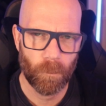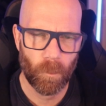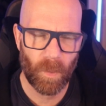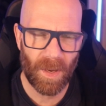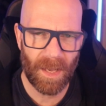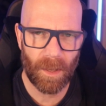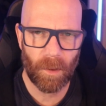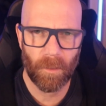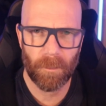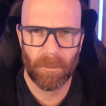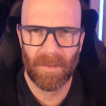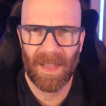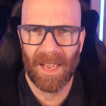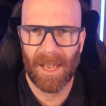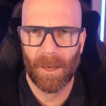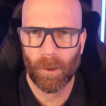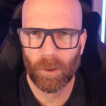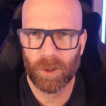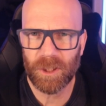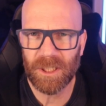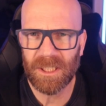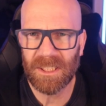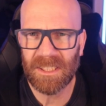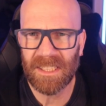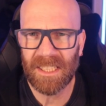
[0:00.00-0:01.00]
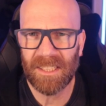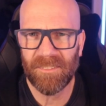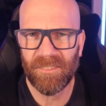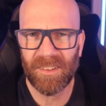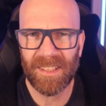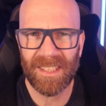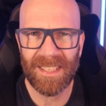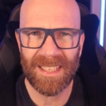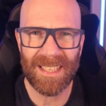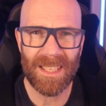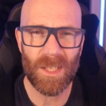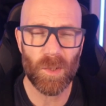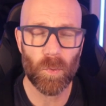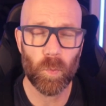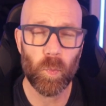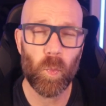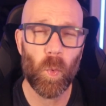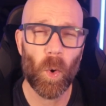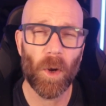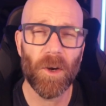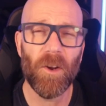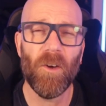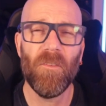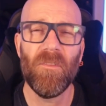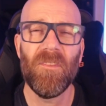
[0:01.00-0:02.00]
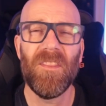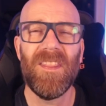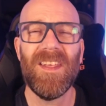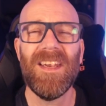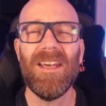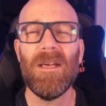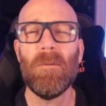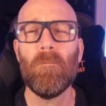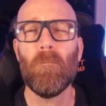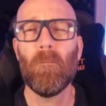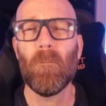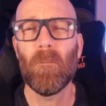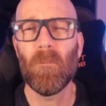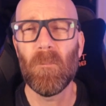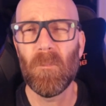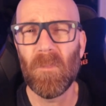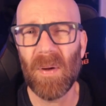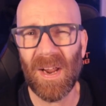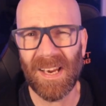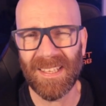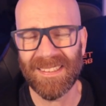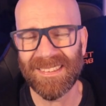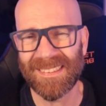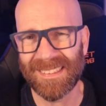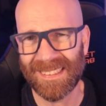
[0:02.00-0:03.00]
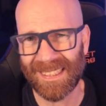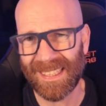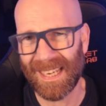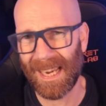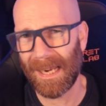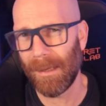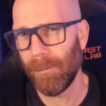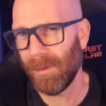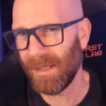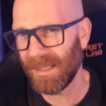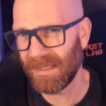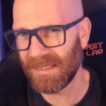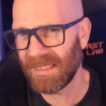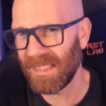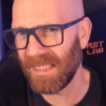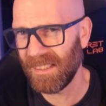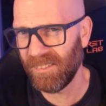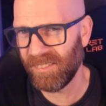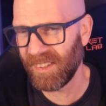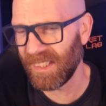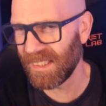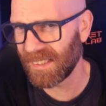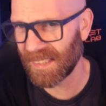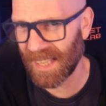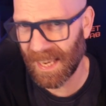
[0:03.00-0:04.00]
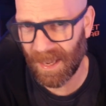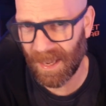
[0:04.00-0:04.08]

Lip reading: Well, the LG TV is one of the best gaming TVs